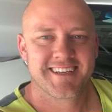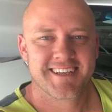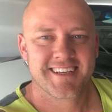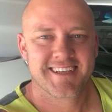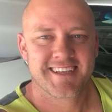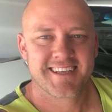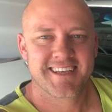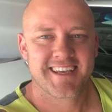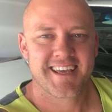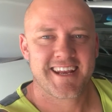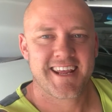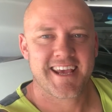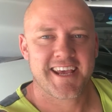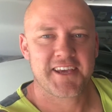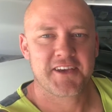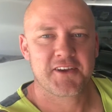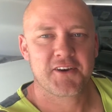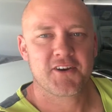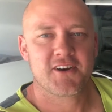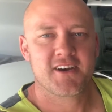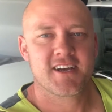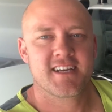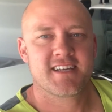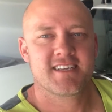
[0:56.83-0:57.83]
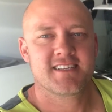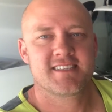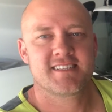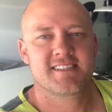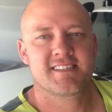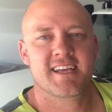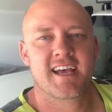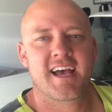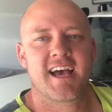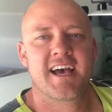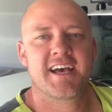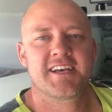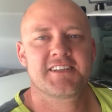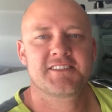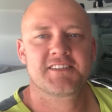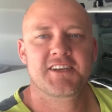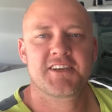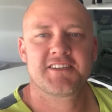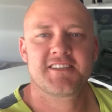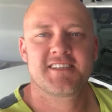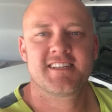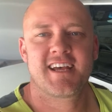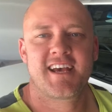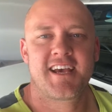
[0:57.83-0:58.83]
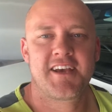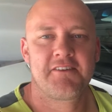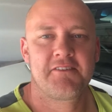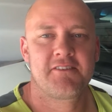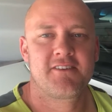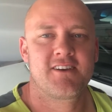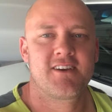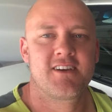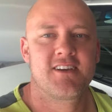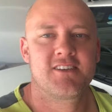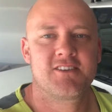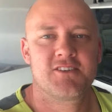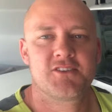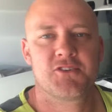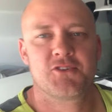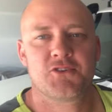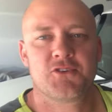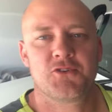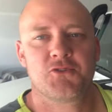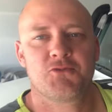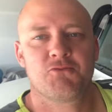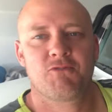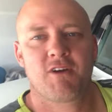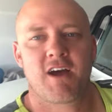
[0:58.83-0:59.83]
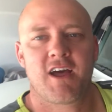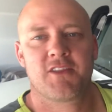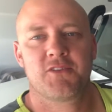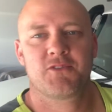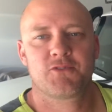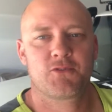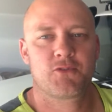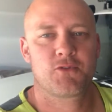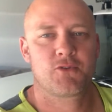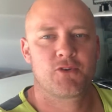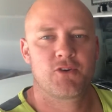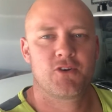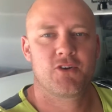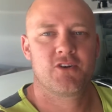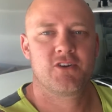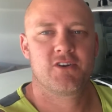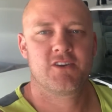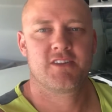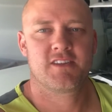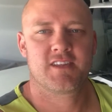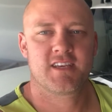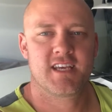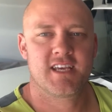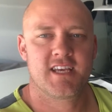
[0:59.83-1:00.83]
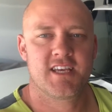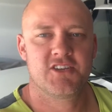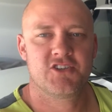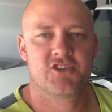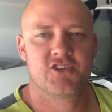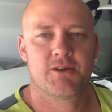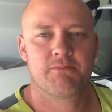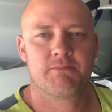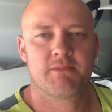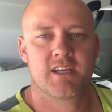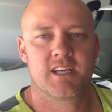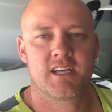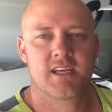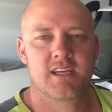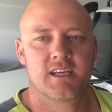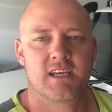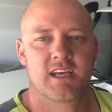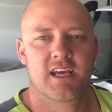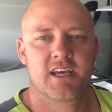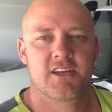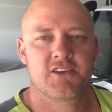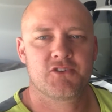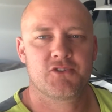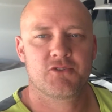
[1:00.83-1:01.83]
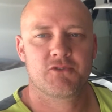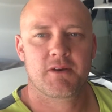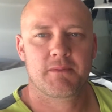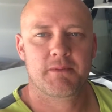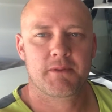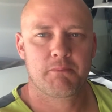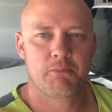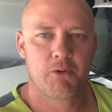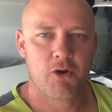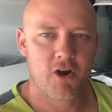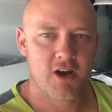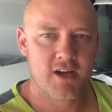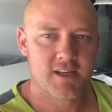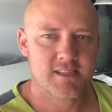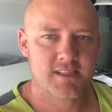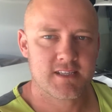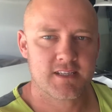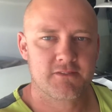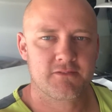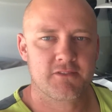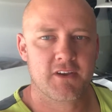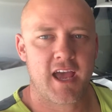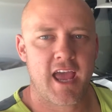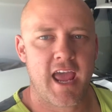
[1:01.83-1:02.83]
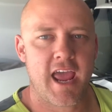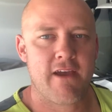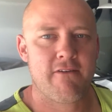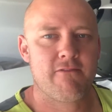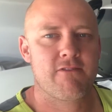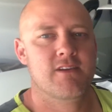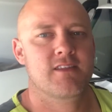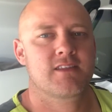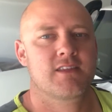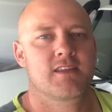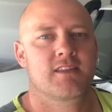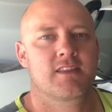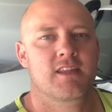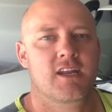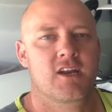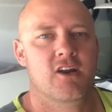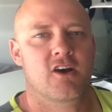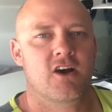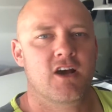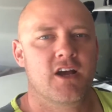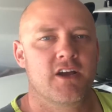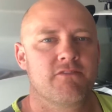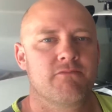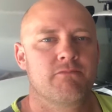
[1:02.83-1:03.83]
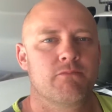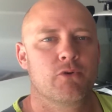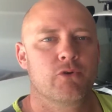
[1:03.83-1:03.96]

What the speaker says: G'day guys, so today I'm going to run through the Jimny and do up the pricing for everything that I've put